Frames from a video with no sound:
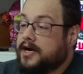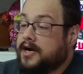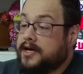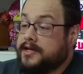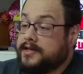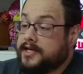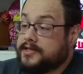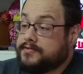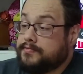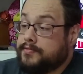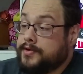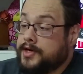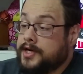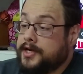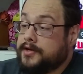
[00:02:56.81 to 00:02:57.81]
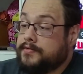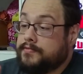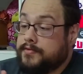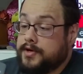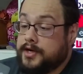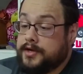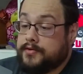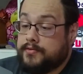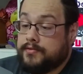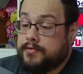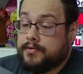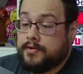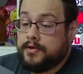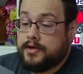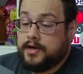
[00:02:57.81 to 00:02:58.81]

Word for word: I think that's really, really cool.